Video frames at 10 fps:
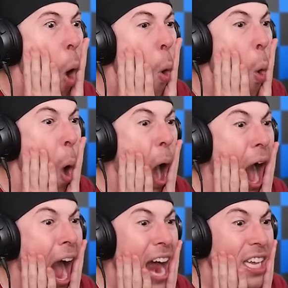
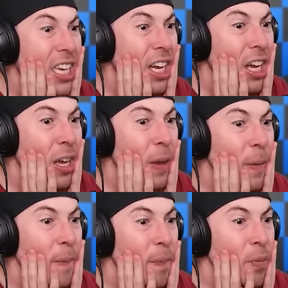What?
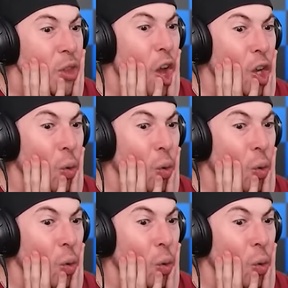The